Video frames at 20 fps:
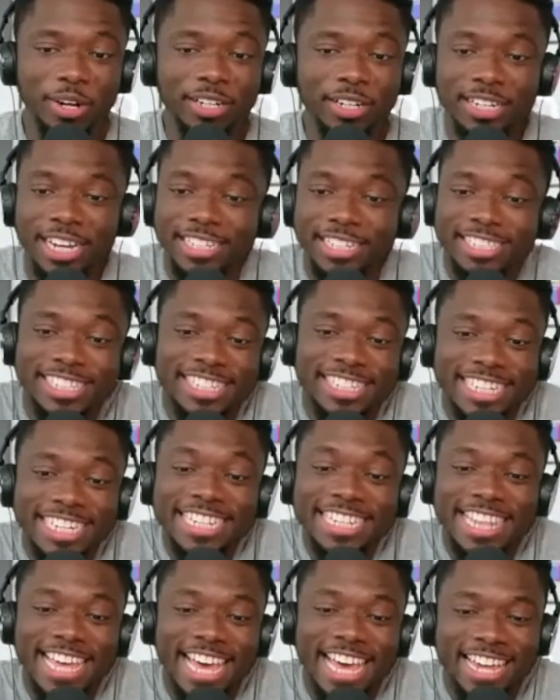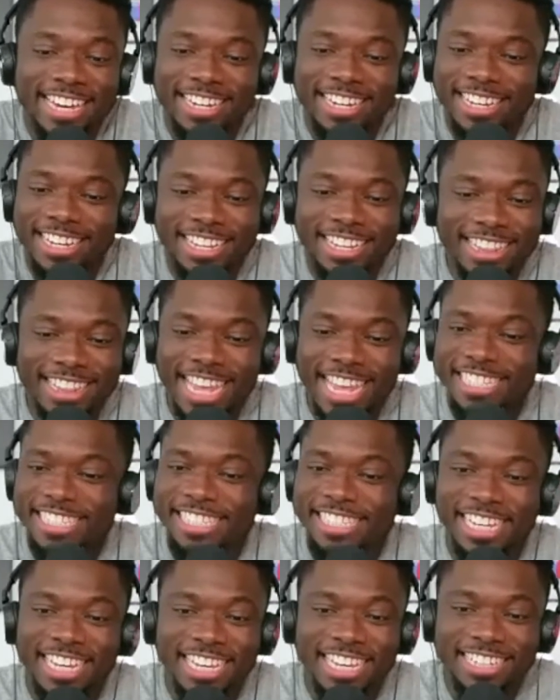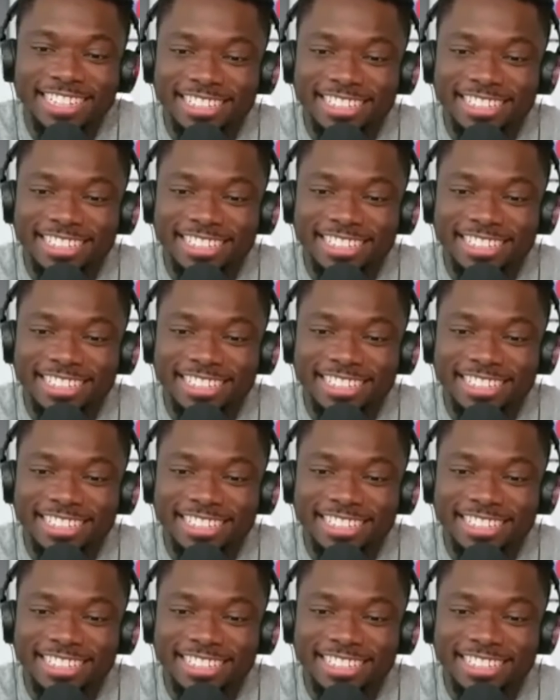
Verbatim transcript: I just need that. That's it. So,